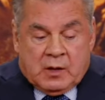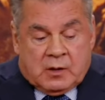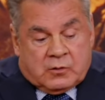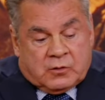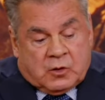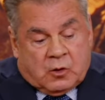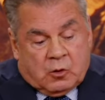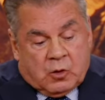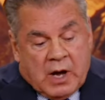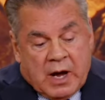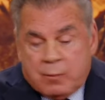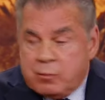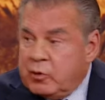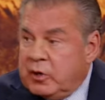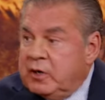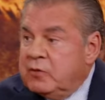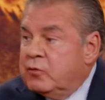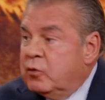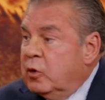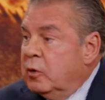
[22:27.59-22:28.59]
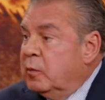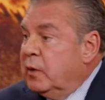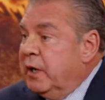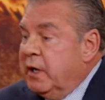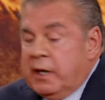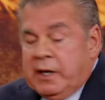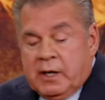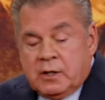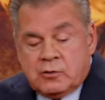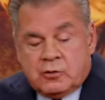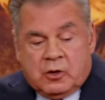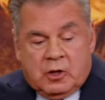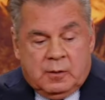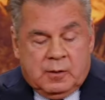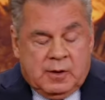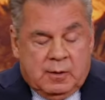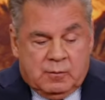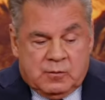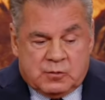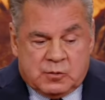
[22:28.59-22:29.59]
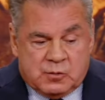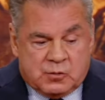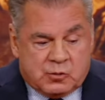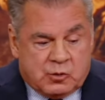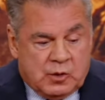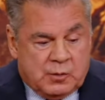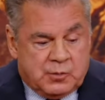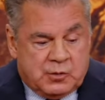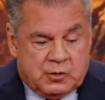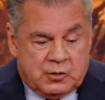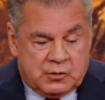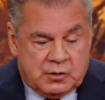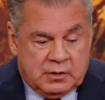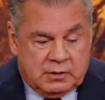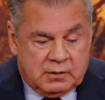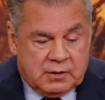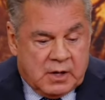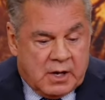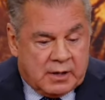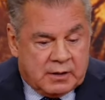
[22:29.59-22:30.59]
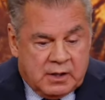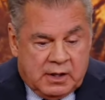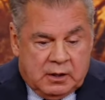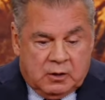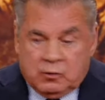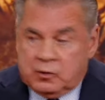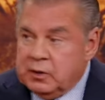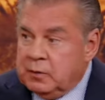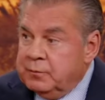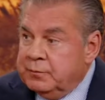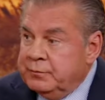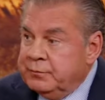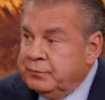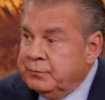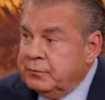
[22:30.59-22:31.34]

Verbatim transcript: So I prayed for him, laid hands on him, gave him some scriptures, and God healed him.